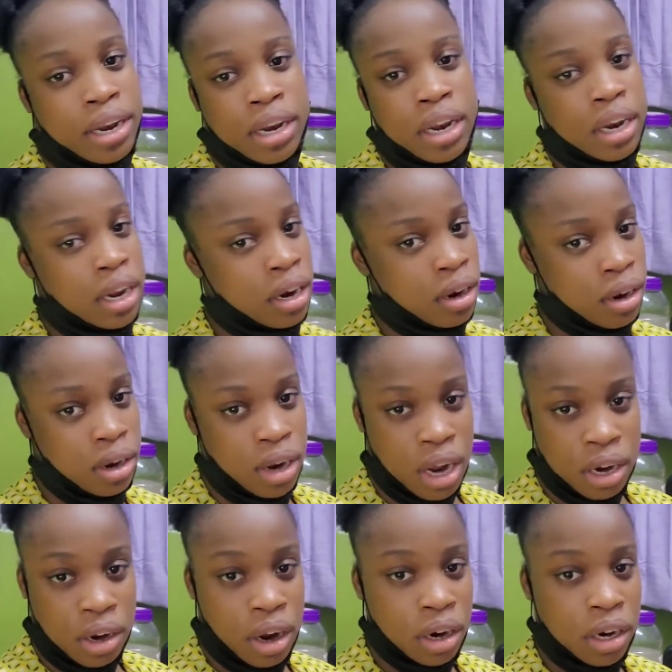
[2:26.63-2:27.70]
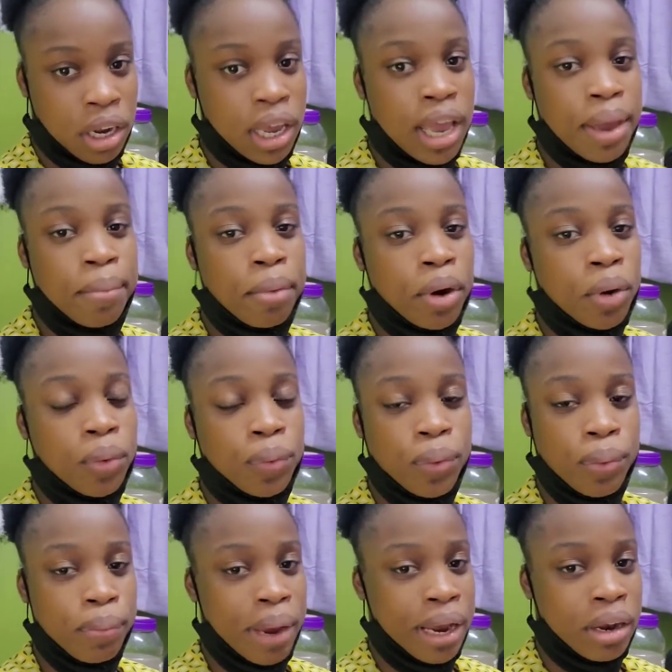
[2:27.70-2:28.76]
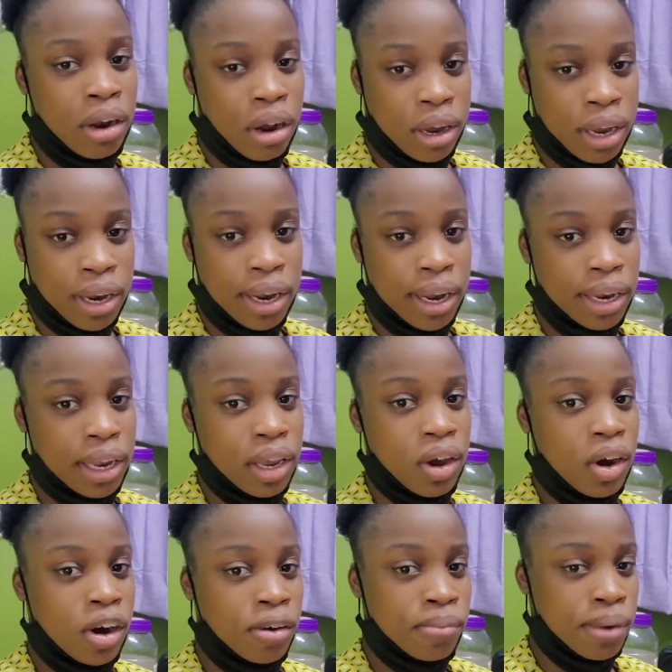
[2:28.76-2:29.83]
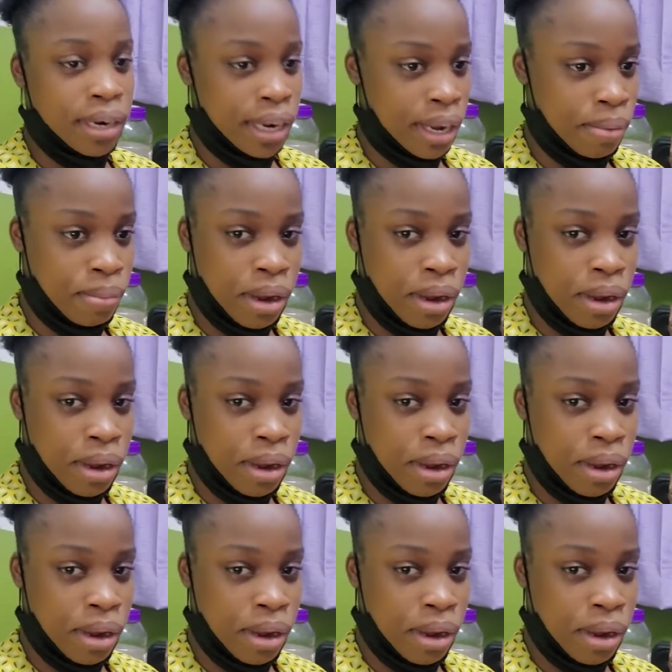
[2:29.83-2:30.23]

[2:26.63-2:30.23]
Then a doctor came out with my docket and he called my name.